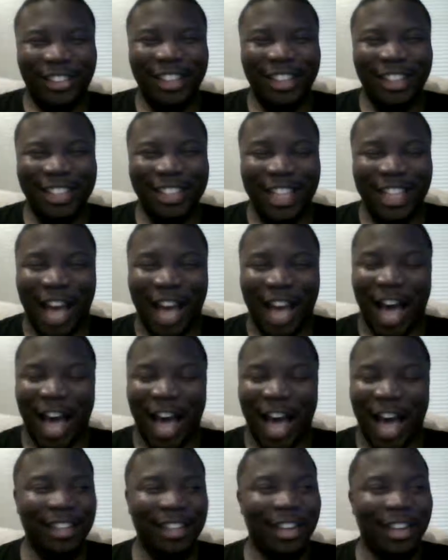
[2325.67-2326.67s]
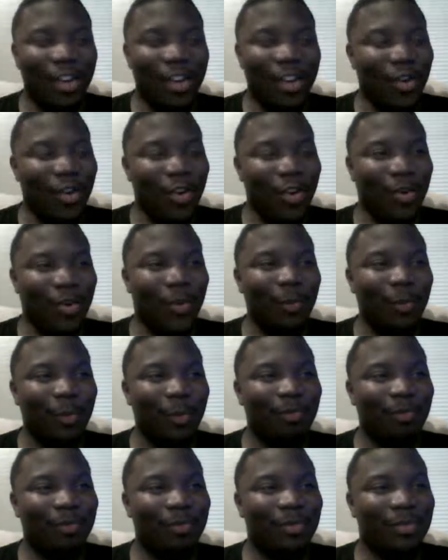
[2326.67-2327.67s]
here's a guy
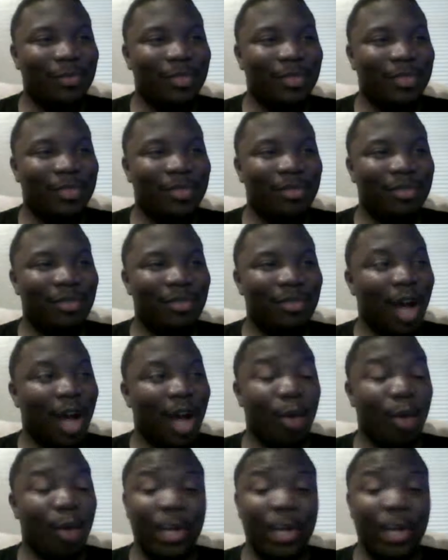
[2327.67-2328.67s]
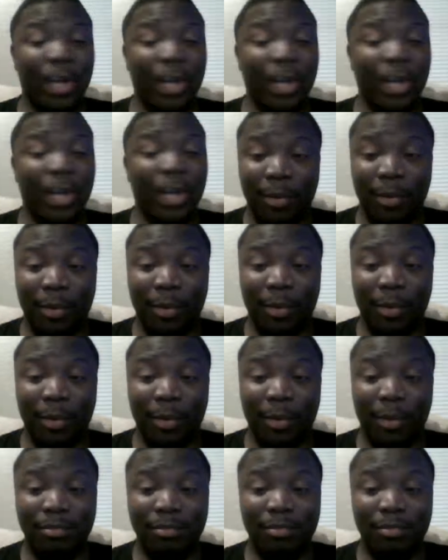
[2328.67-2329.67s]
who a week ago,
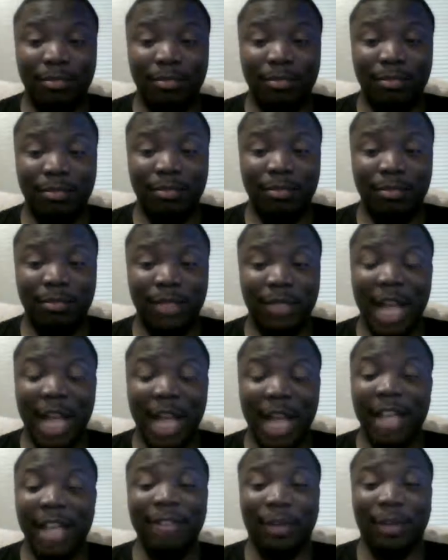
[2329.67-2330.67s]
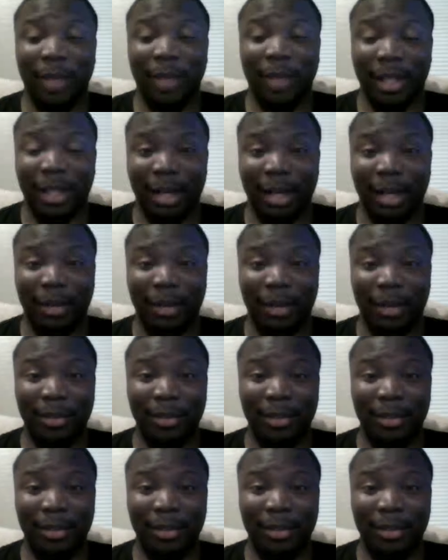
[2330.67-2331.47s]
not even a week ago,